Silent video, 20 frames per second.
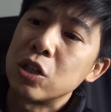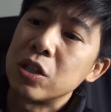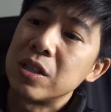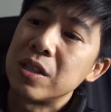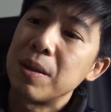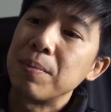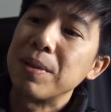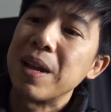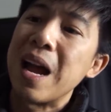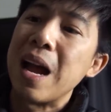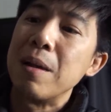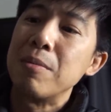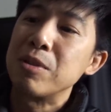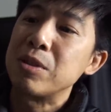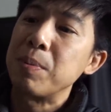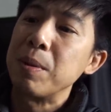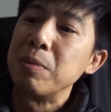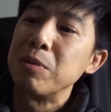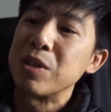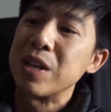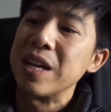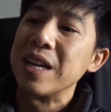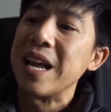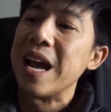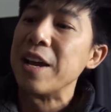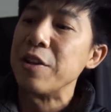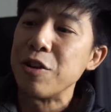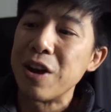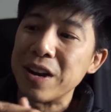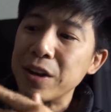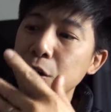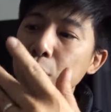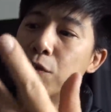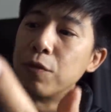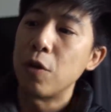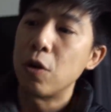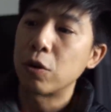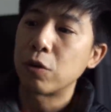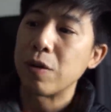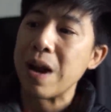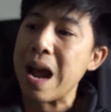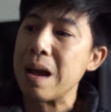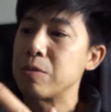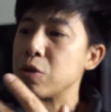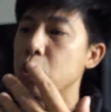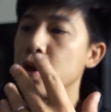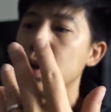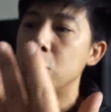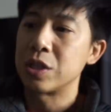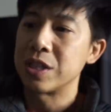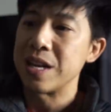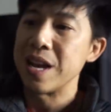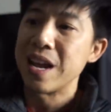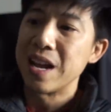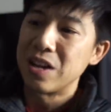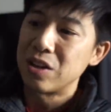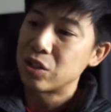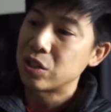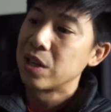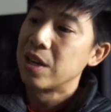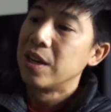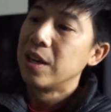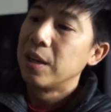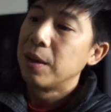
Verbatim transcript: Sometimes people say that you either go with all crabs or all snails,